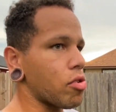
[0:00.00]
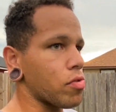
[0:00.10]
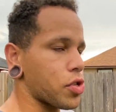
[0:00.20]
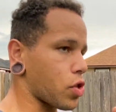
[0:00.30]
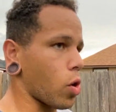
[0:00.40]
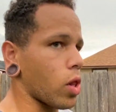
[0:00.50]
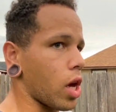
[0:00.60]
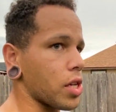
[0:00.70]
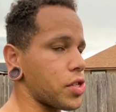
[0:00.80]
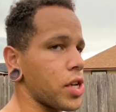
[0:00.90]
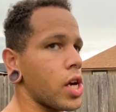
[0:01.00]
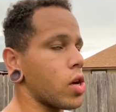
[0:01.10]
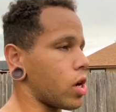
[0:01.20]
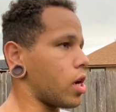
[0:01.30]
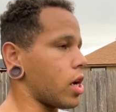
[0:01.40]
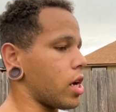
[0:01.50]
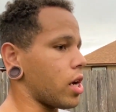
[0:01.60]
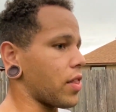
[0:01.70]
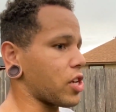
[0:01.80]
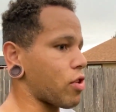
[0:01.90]
stolons
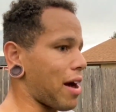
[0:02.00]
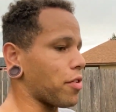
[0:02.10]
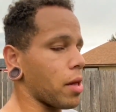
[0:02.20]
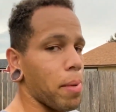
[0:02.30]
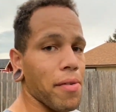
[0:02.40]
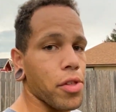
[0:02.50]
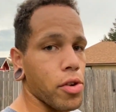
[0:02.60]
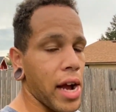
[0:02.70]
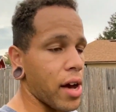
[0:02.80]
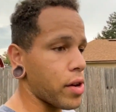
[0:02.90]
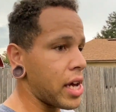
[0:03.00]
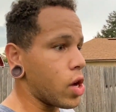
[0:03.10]
that travel above the ground